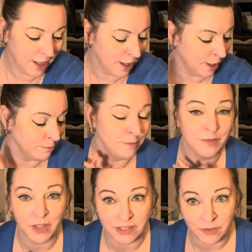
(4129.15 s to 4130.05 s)
Um,
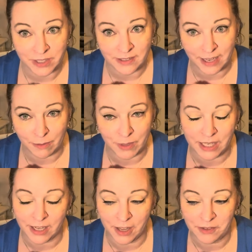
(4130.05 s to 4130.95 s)
lots of
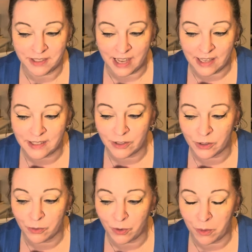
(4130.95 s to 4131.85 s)
excitement. I have a Sassy
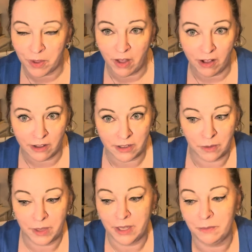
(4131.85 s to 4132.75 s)
Girl Roma haul
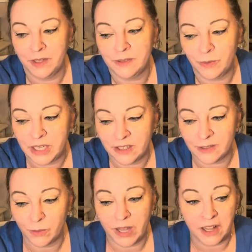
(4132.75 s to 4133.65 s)
coming up this week
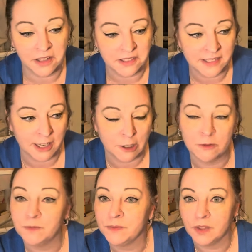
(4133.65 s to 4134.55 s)
as well.
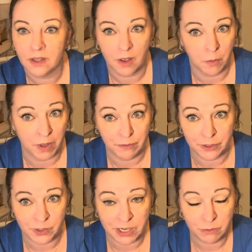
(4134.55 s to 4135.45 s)
So, and my
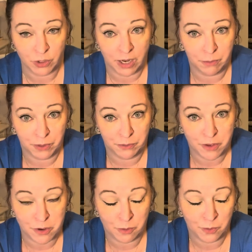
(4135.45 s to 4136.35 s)
first time trying
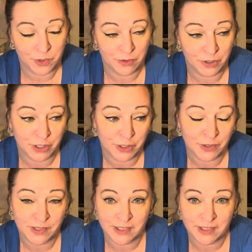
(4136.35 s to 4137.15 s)
perfumes of hers.